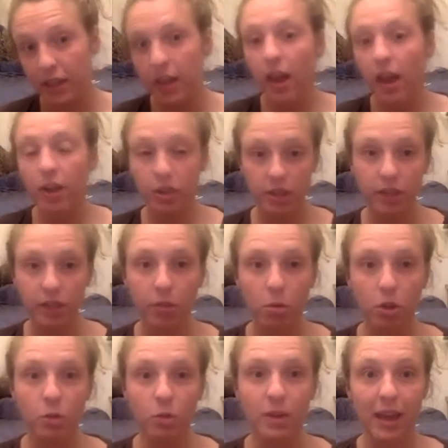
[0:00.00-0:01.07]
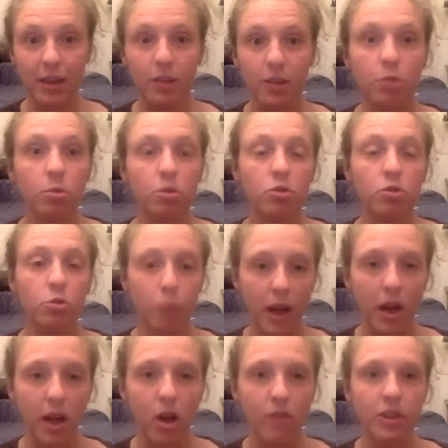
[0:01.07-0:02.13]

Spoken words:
I should see if it works with x equals 12.